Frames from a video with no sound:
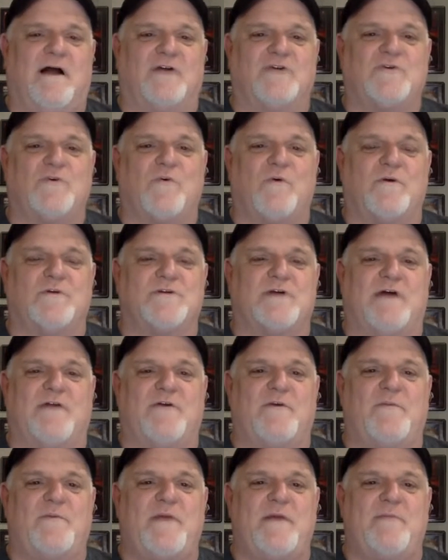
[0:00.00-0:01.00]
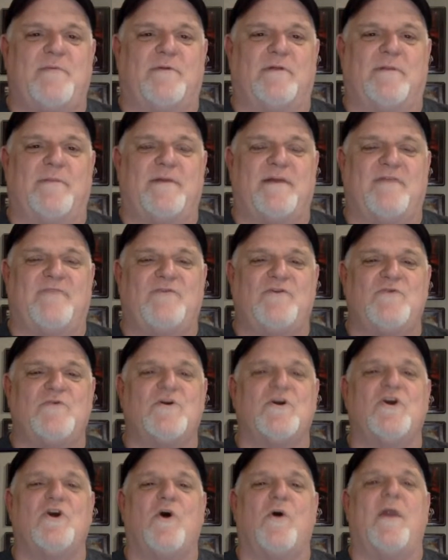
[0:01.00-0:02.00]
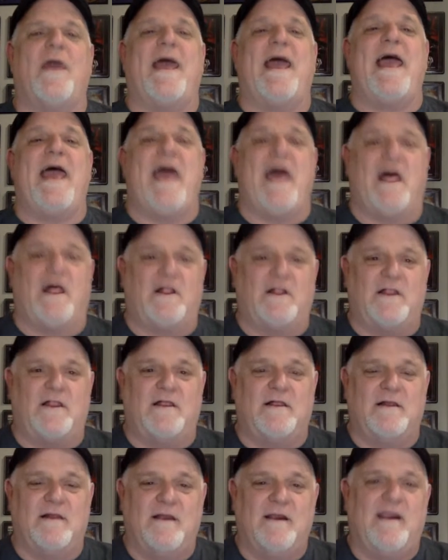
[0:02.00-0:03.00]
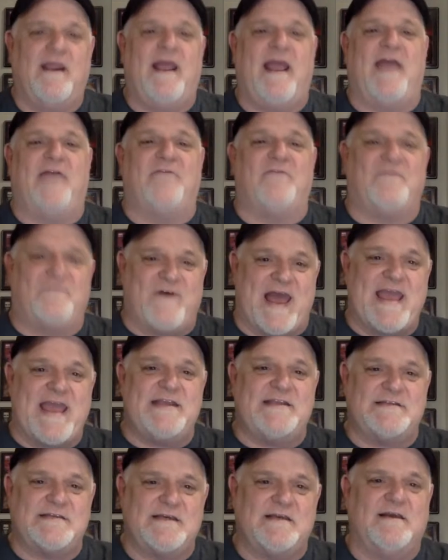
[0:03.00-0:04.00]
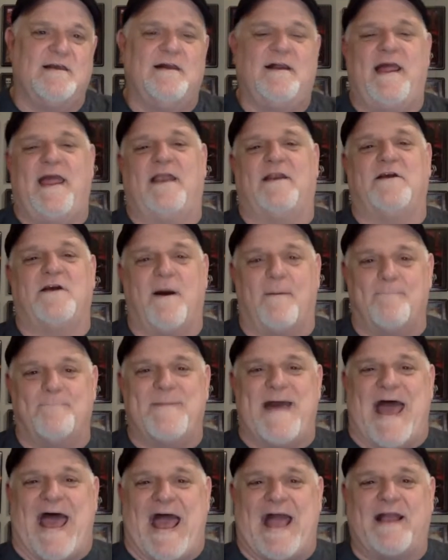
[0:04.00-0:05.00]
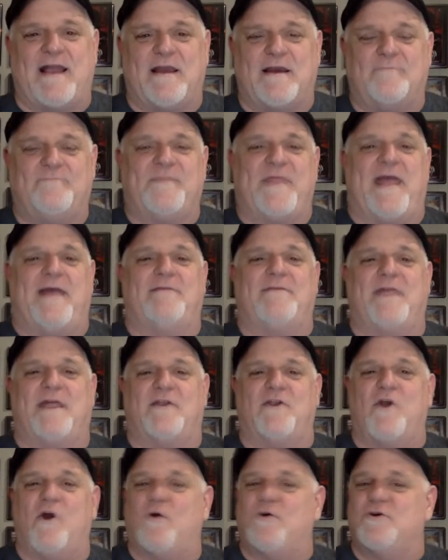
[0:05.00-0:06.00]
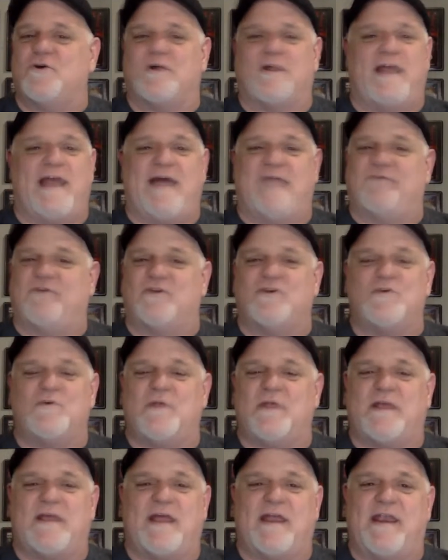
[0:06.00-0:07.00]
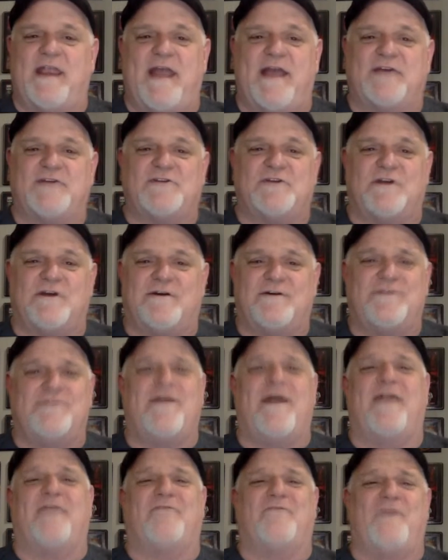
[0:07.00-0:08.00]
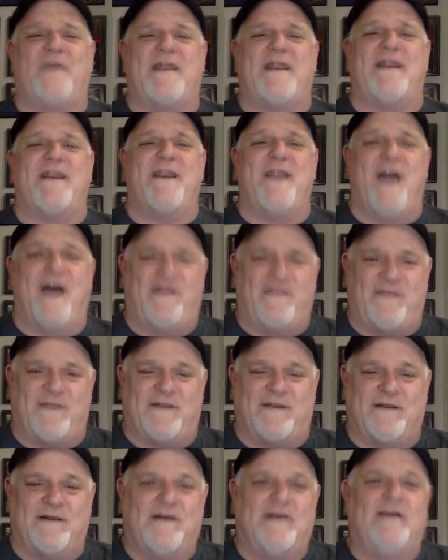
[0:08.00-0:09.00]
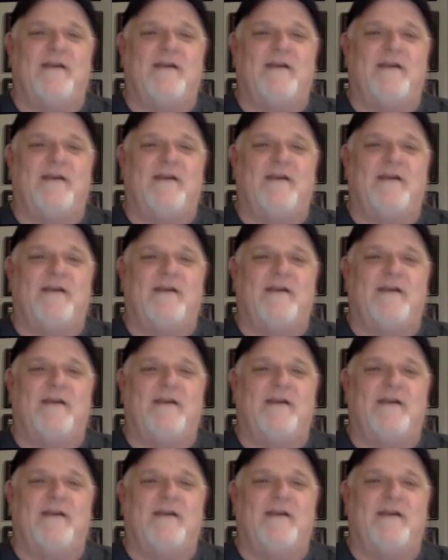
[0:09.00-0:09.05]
towards other people. I mean, if you can go to hell and fight and come back and then know you're going to have to do it again next year, you're not afraid of nothing.